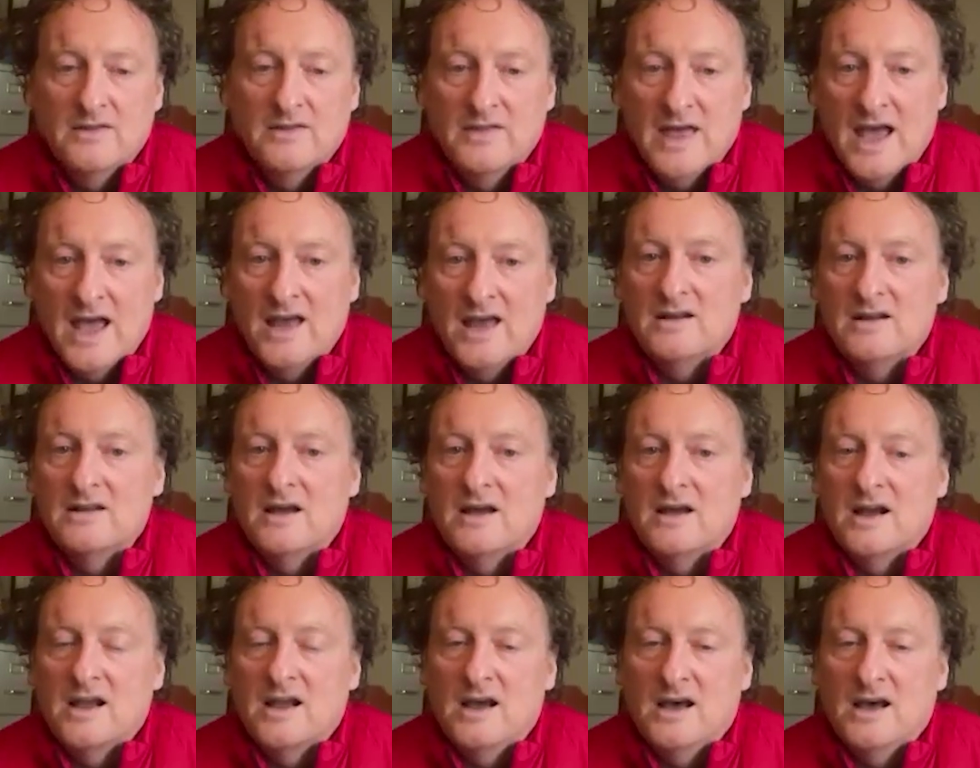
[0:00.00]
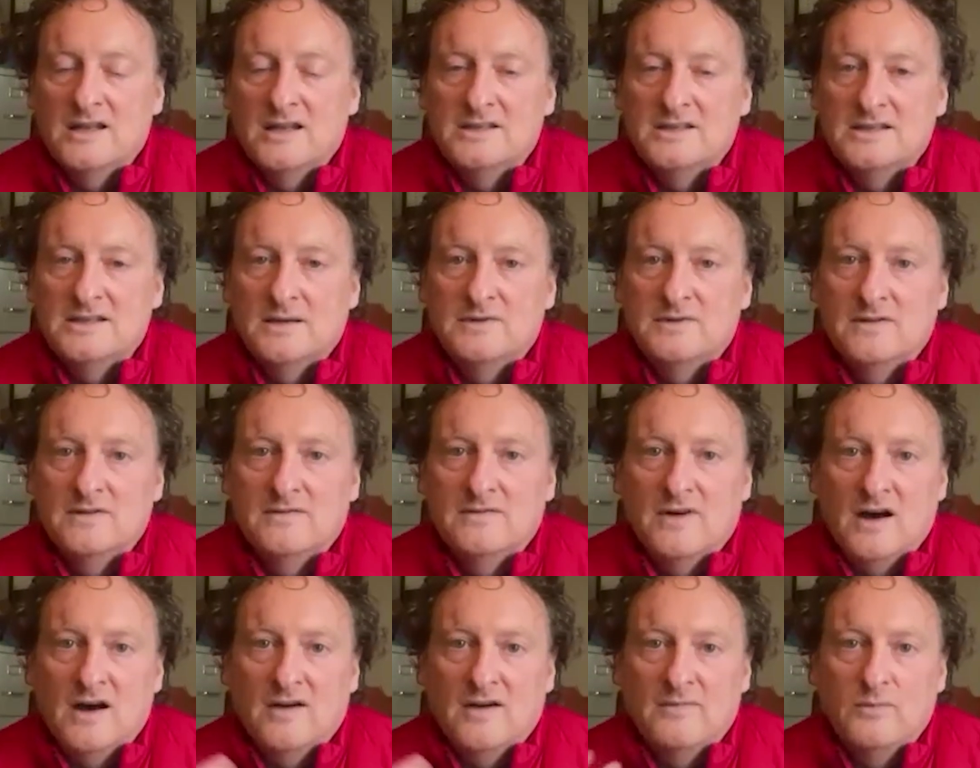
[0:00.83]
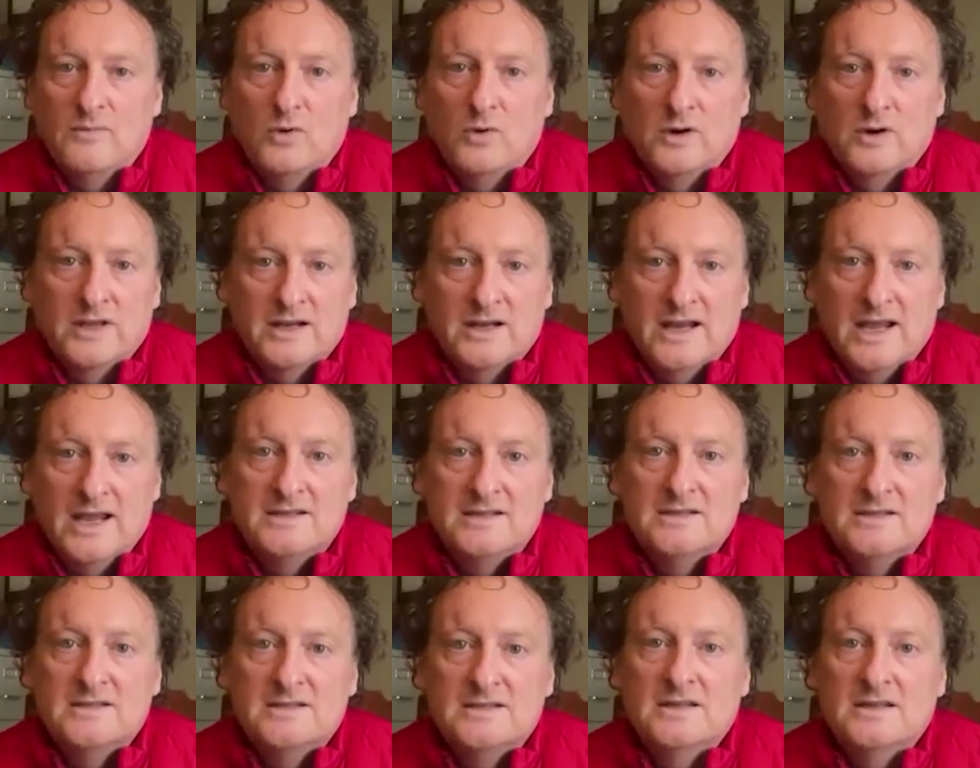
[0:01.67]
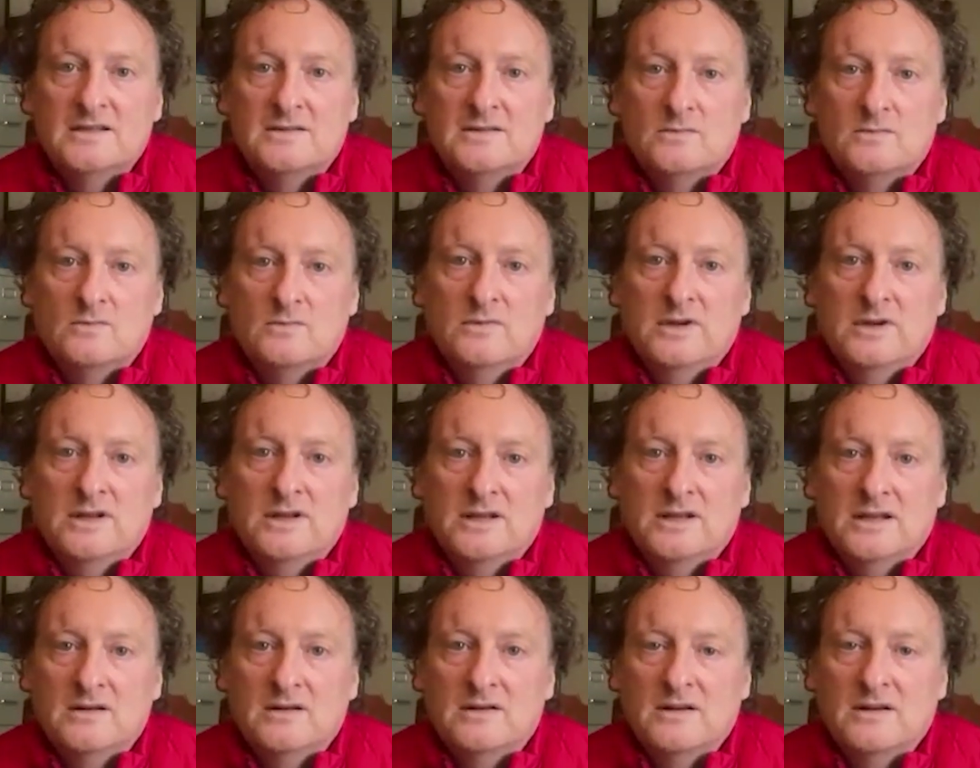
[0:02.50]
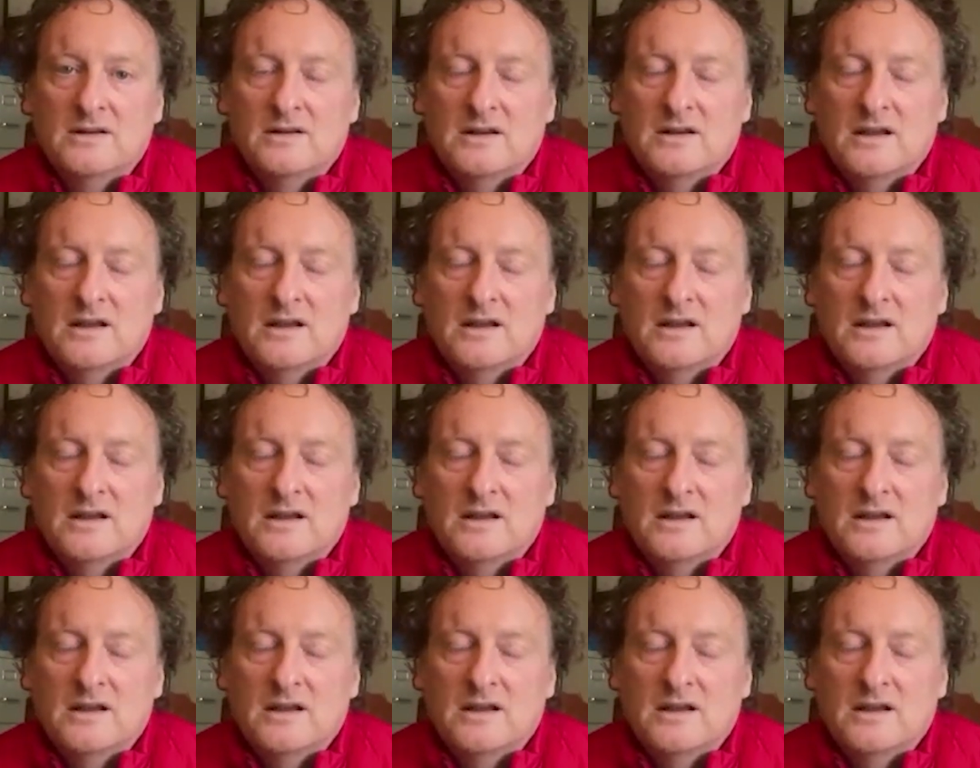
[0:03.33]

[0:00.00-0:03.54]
That concept of offboarding and agency is really